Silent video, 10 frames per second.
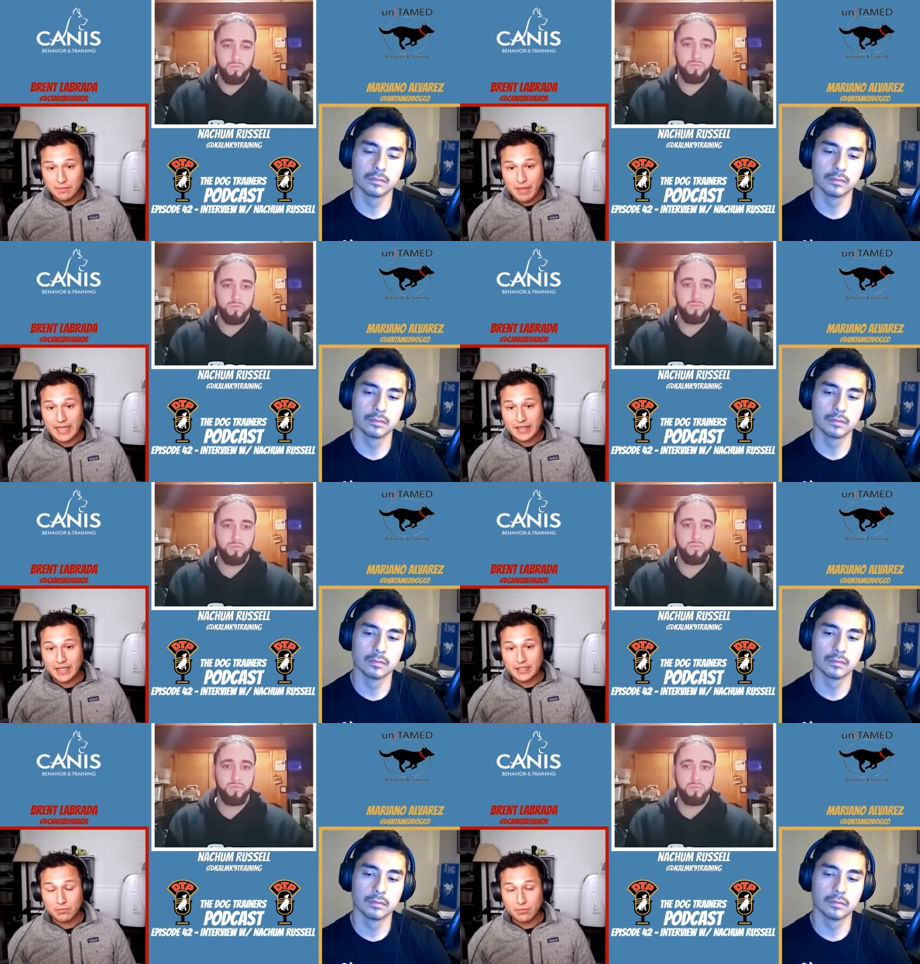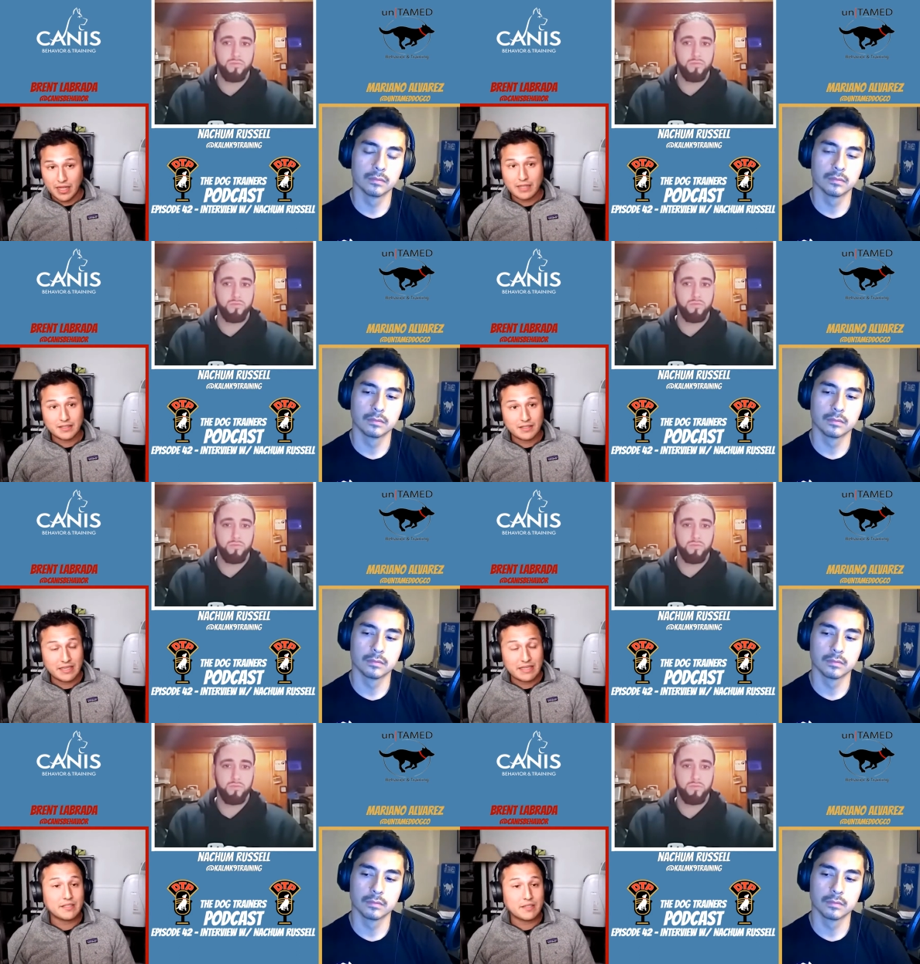Speaker 1: let's make things a lot
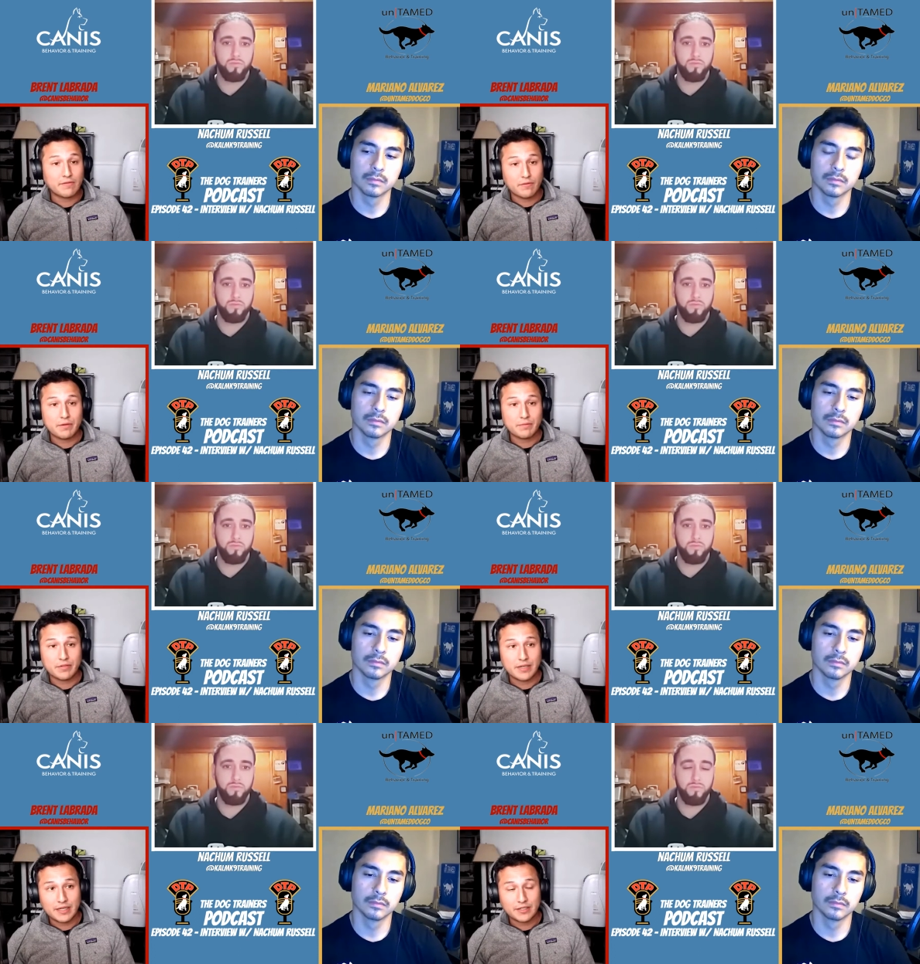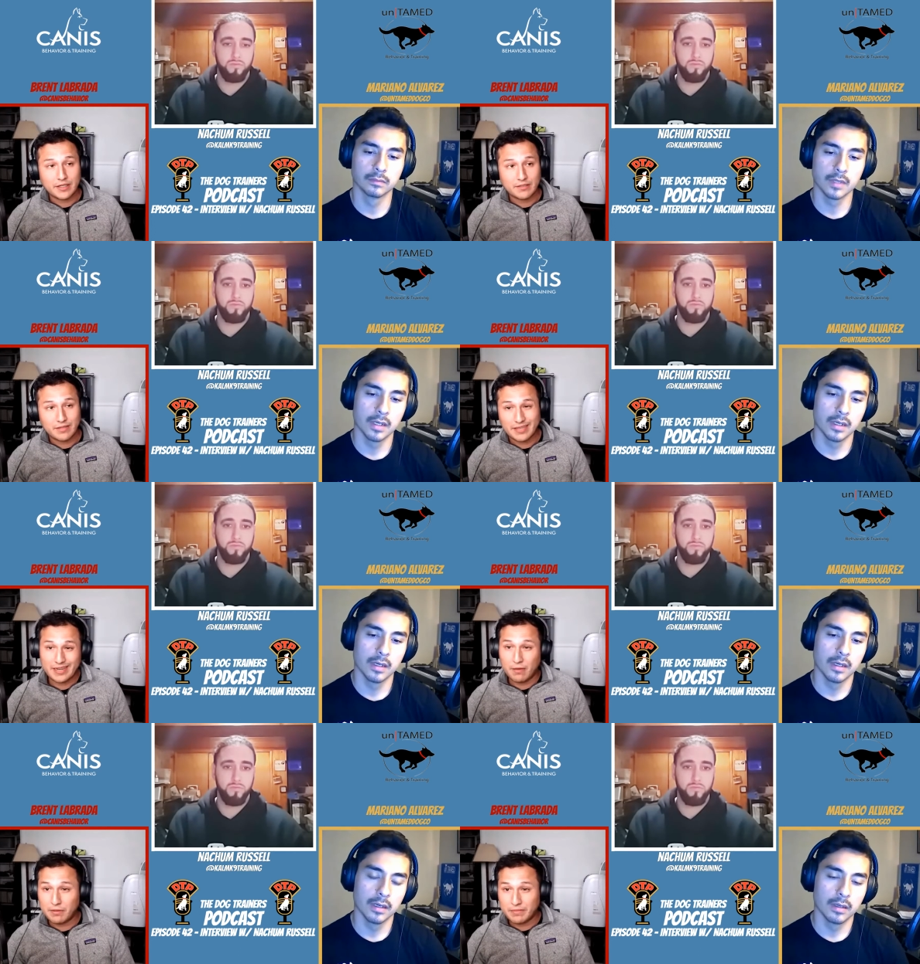easier for people to digest so they
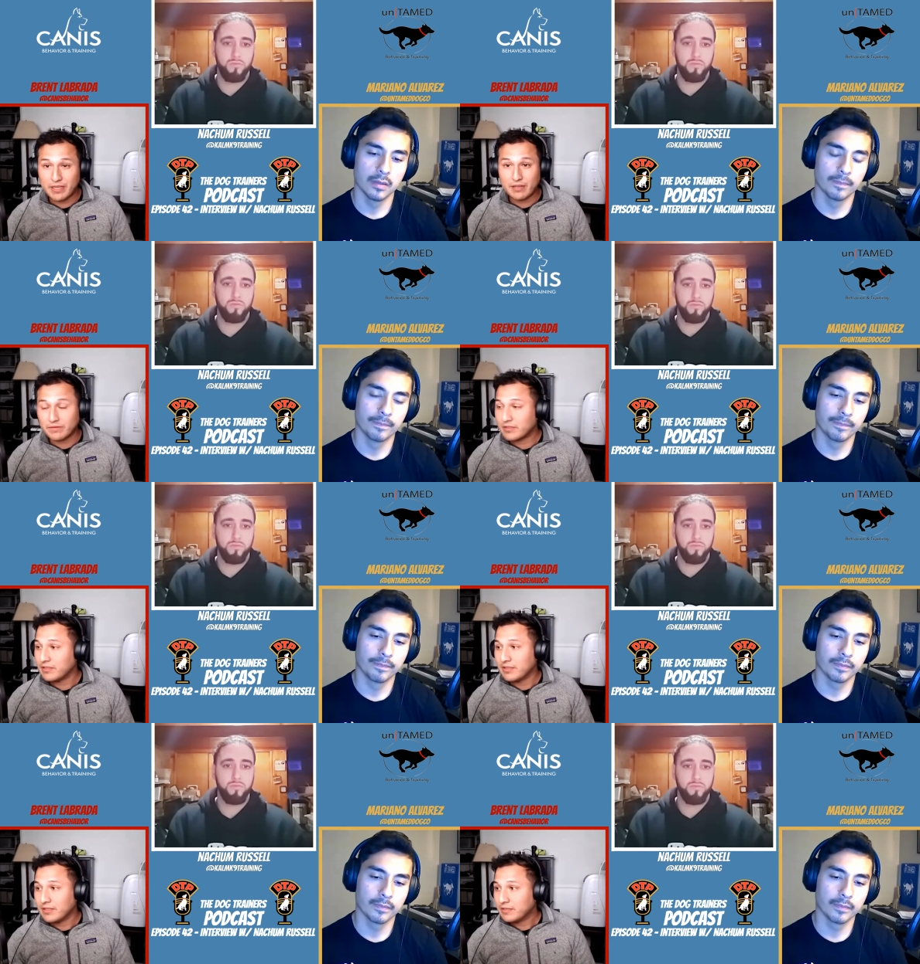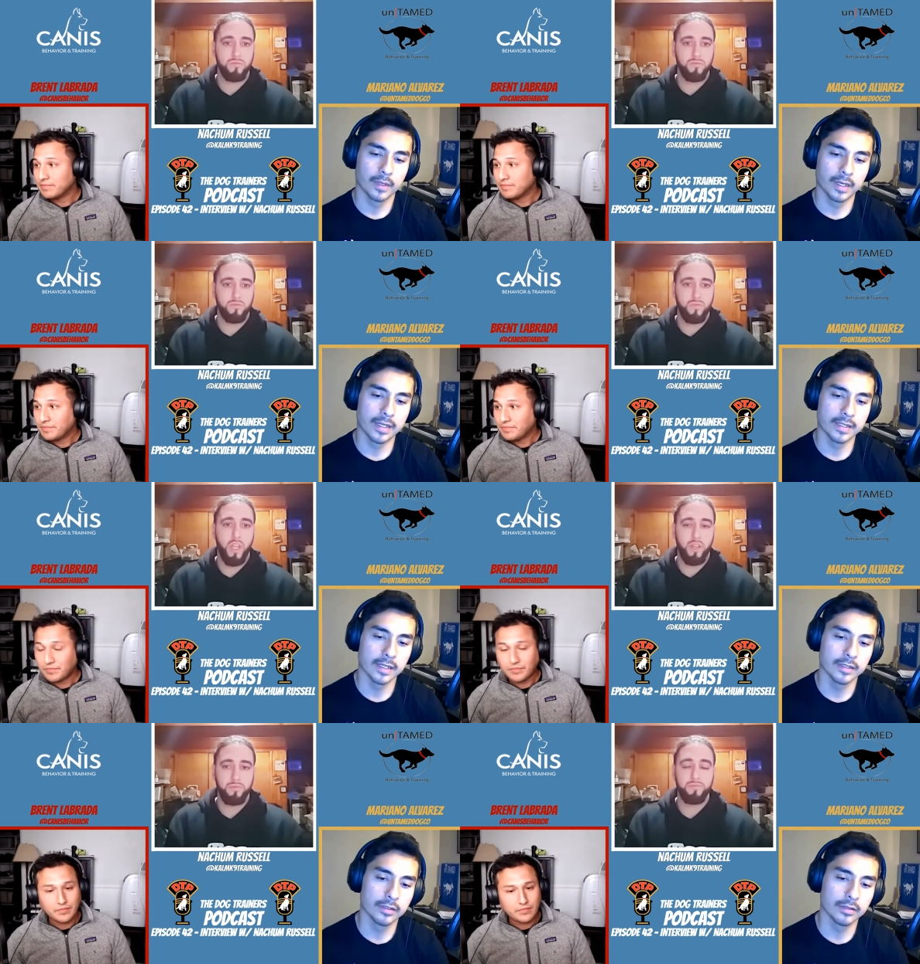can help themselves
Speaker 2: can i
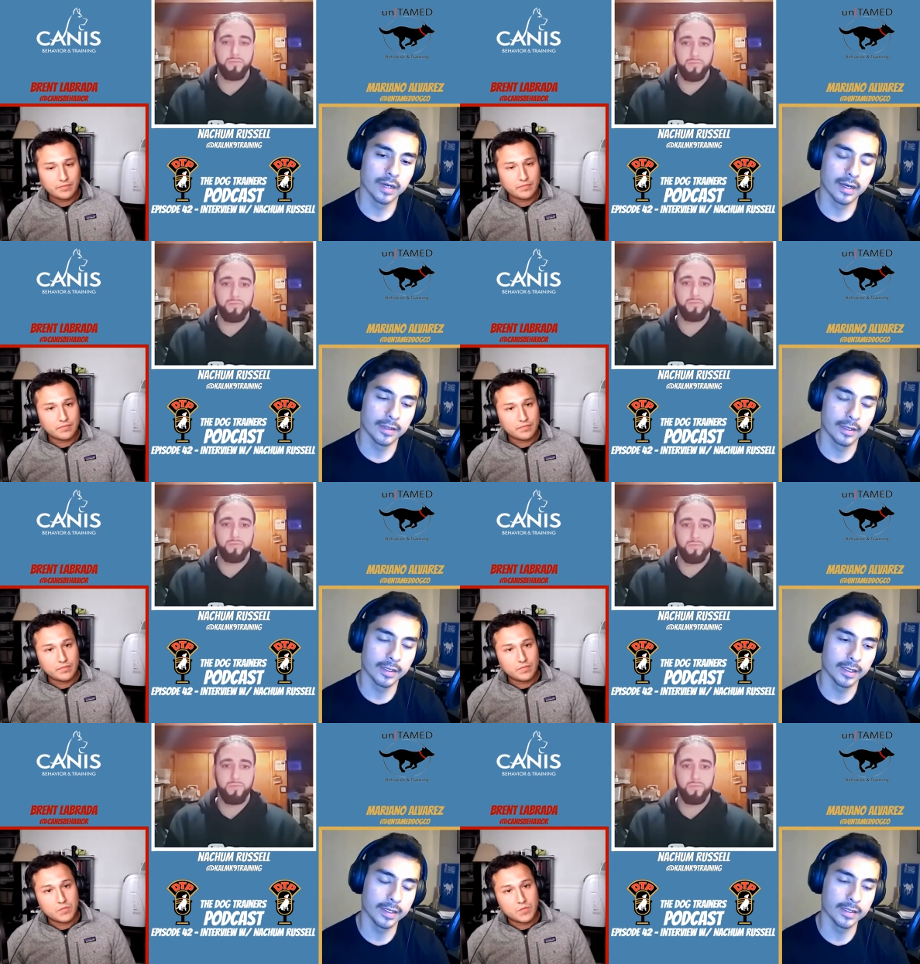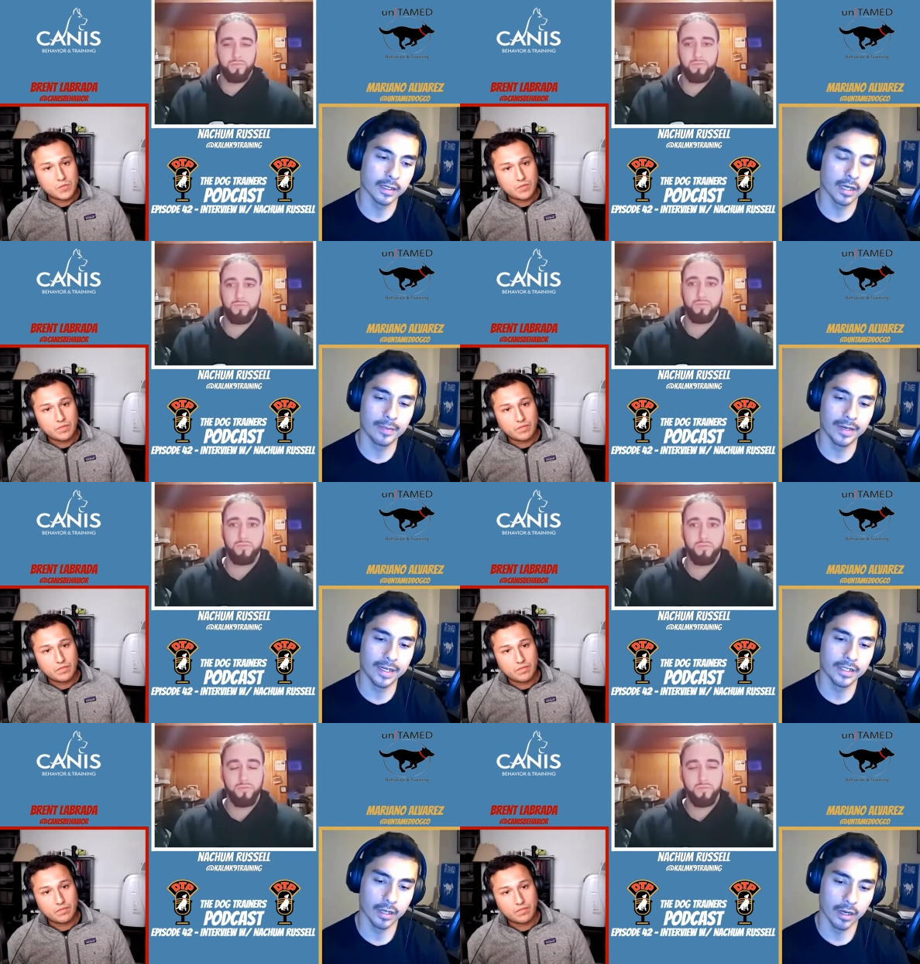say too i, I think it, it is a
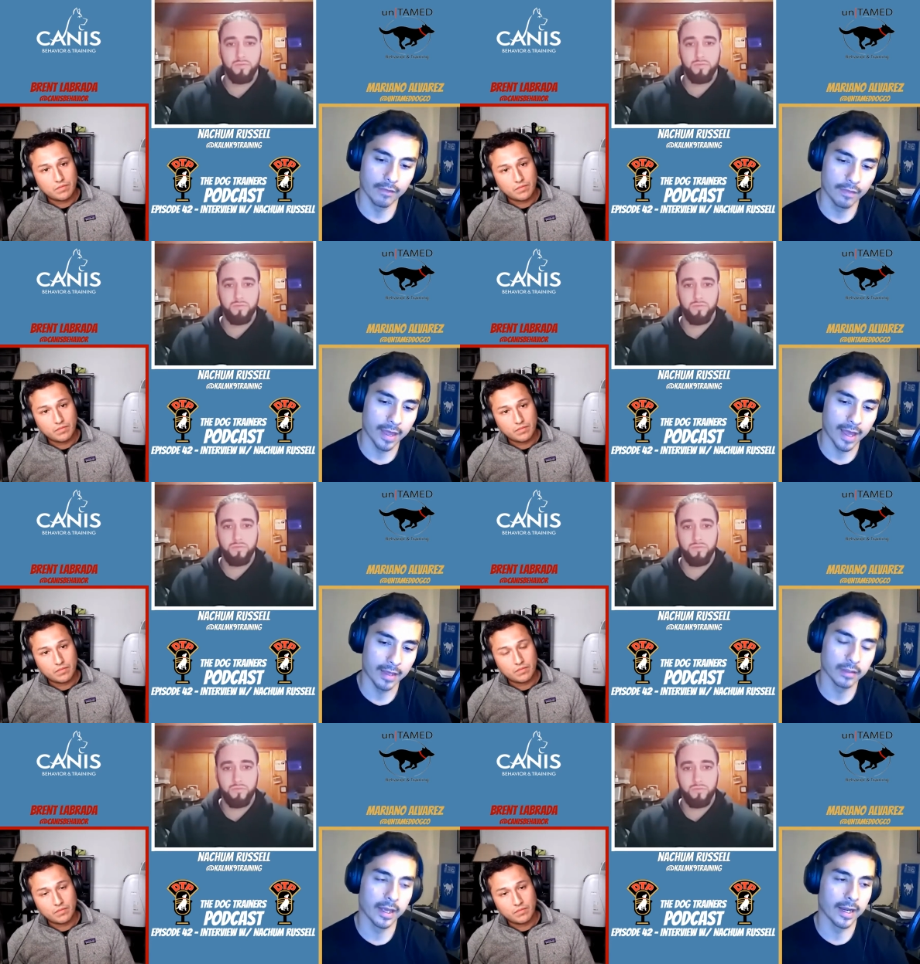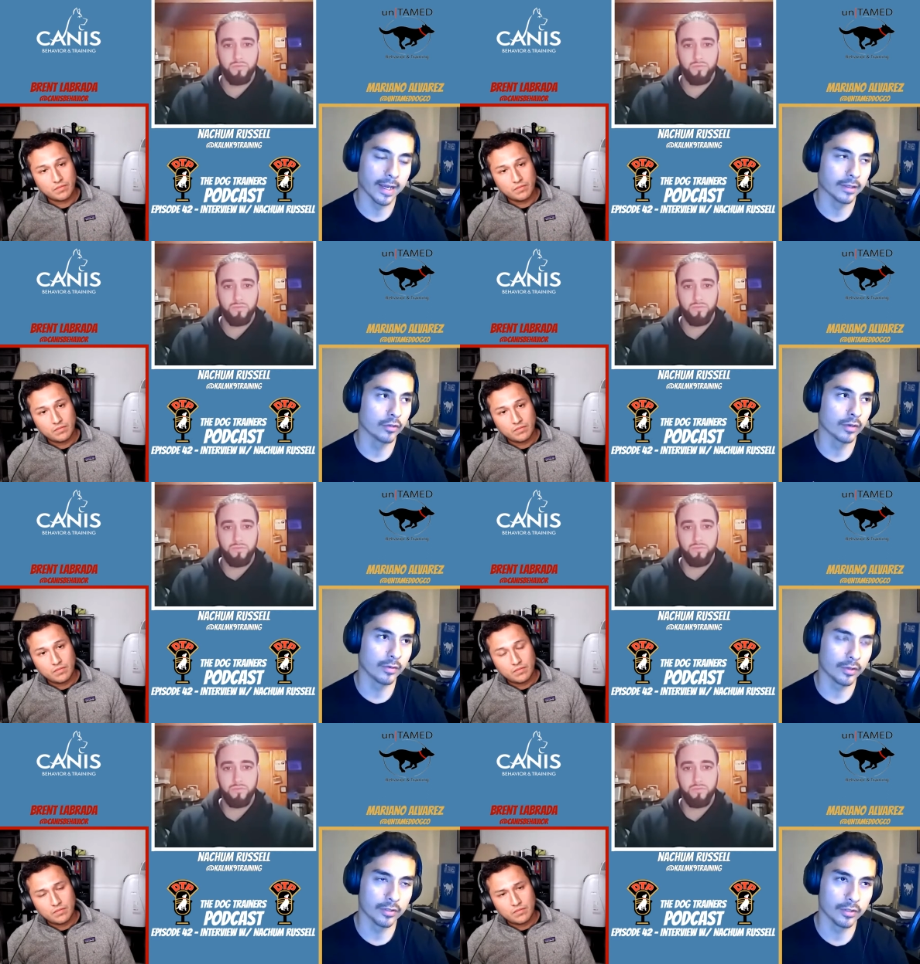combination of that and i agree
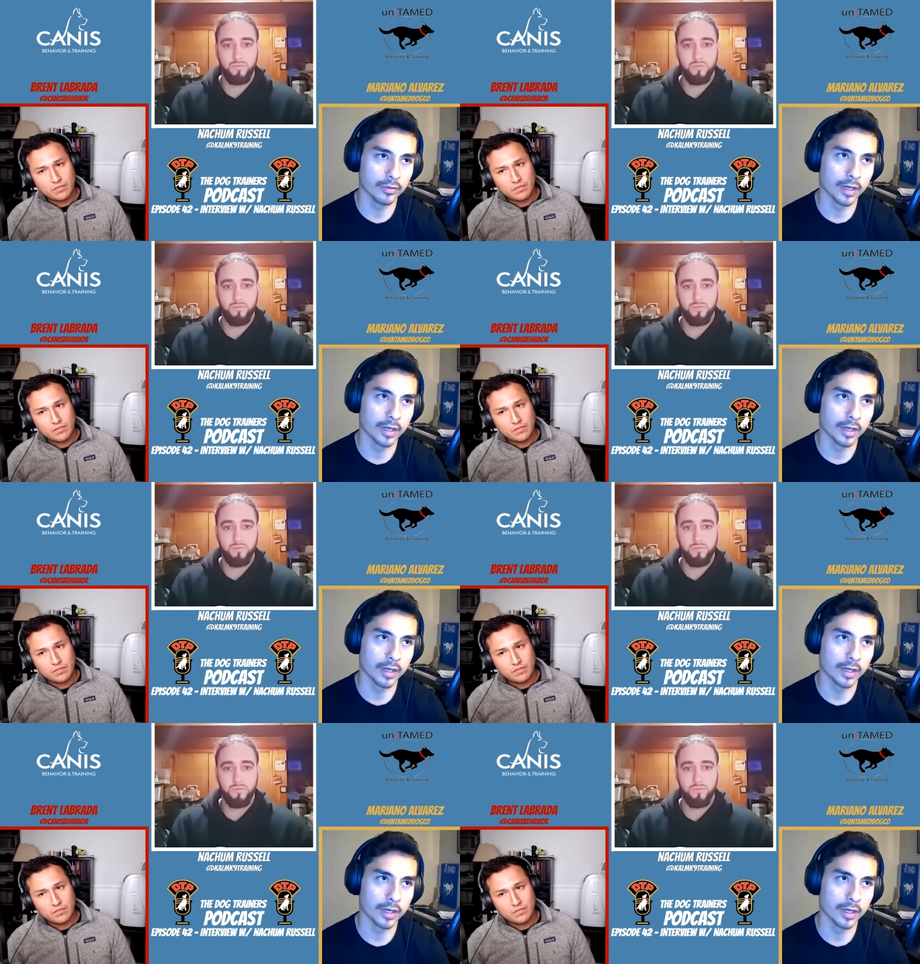with you too